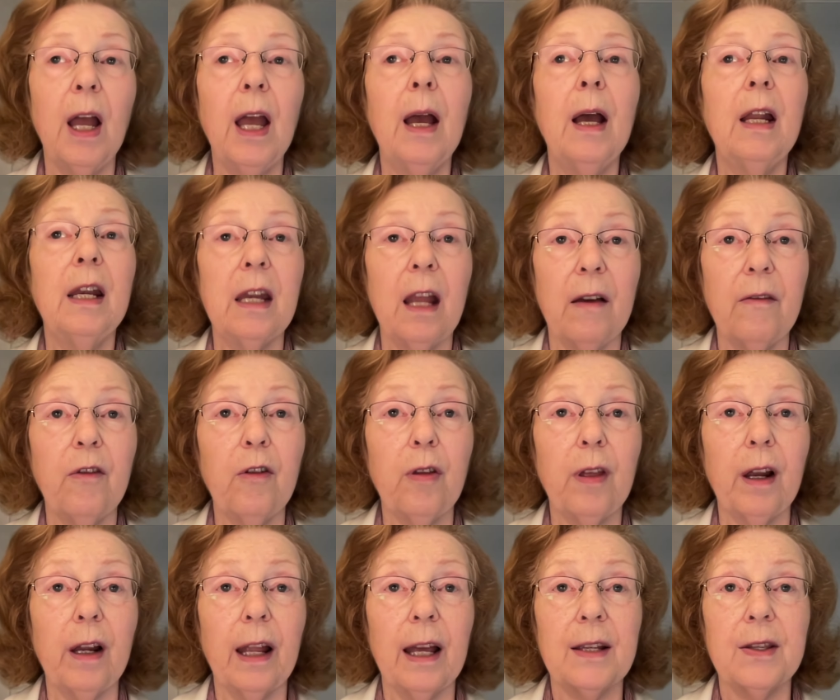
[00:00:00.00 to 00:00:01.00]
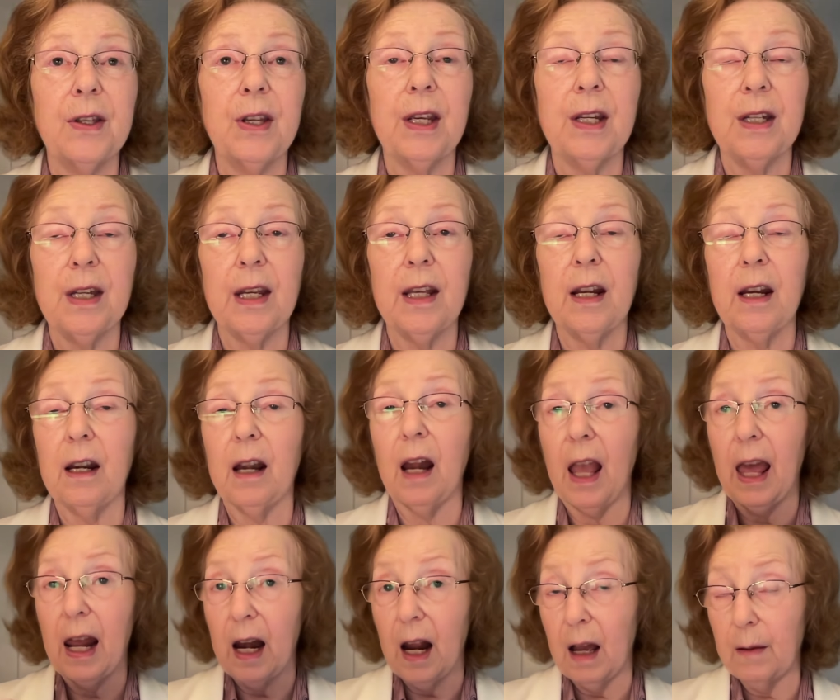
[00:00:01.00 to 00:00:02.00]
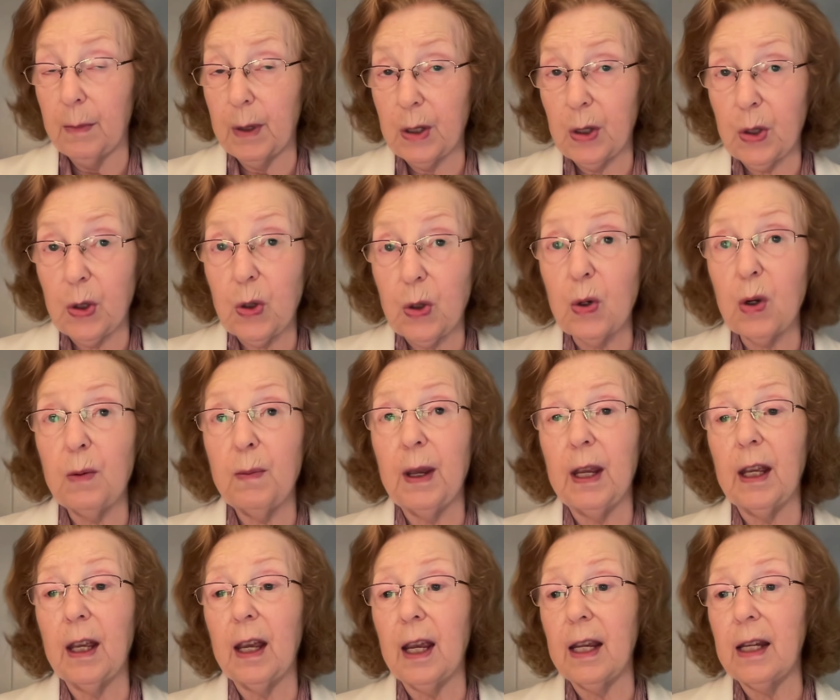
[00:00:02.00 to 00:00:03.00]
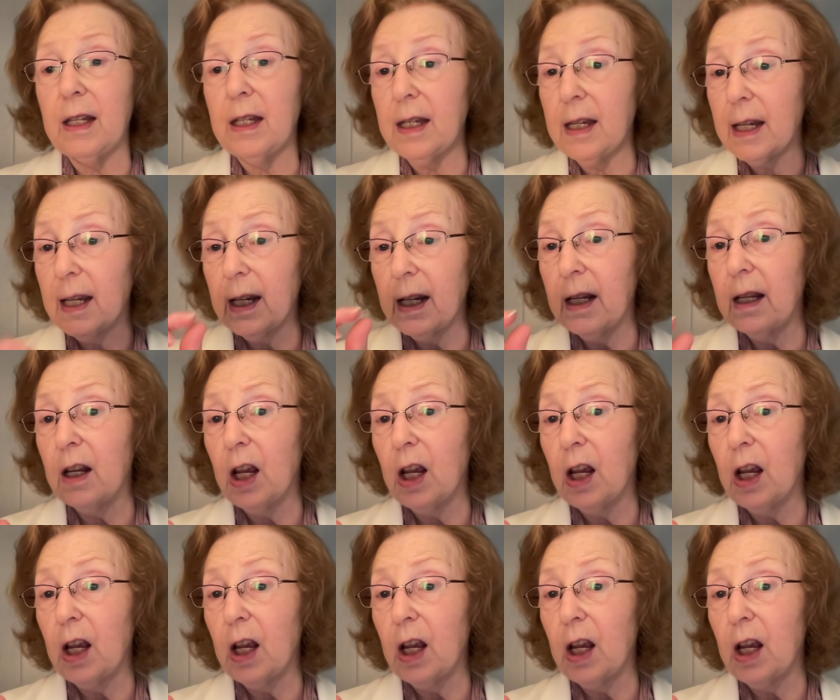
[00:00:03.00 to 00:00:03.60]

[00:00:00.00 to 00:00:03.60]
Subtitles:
Nevertheless, he did it, and I'm assuming he did it.